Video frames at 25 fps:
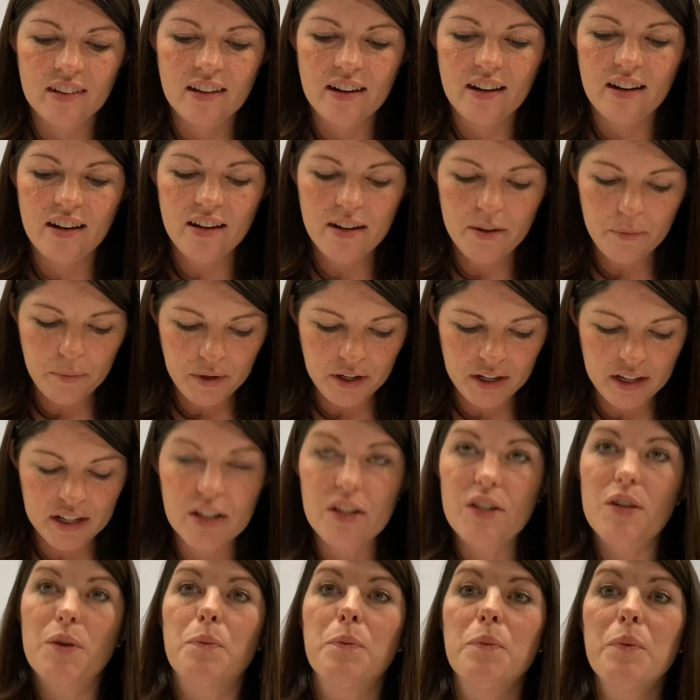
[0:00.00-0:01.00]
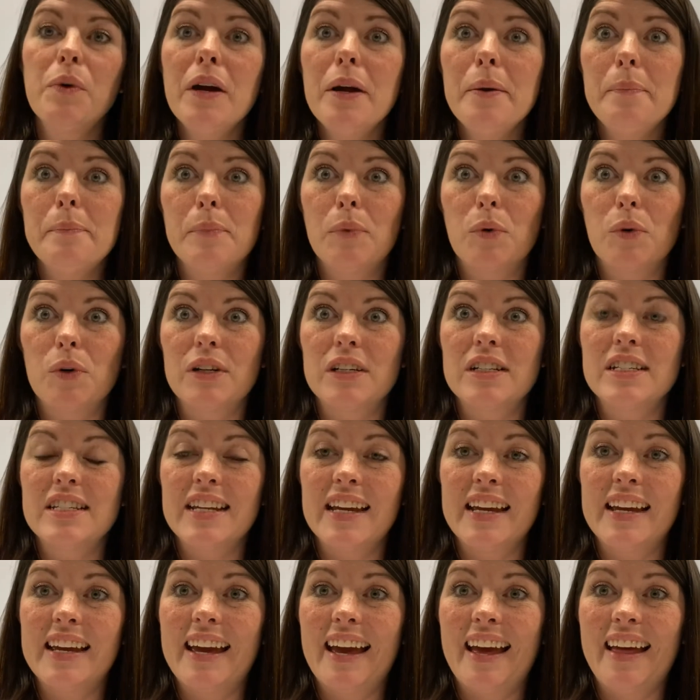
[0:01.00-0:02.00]
All right, we're gonna do one more
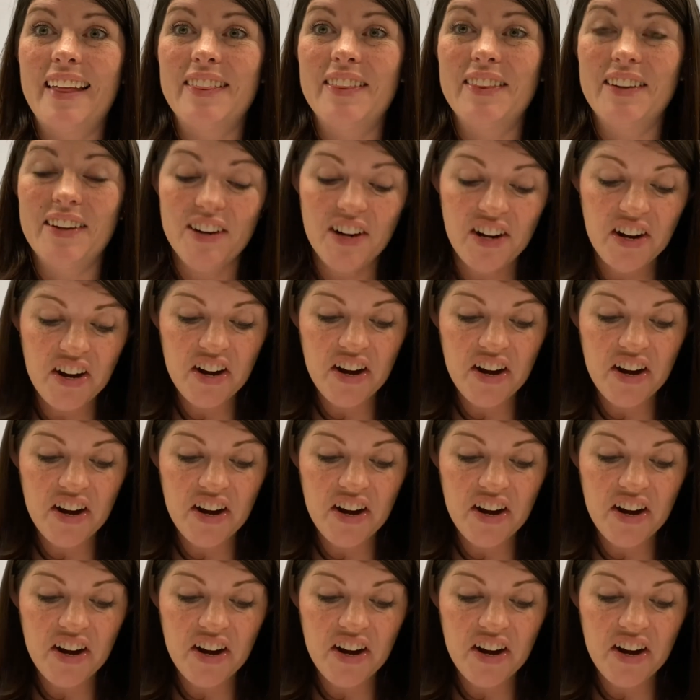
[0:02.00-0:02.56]
together.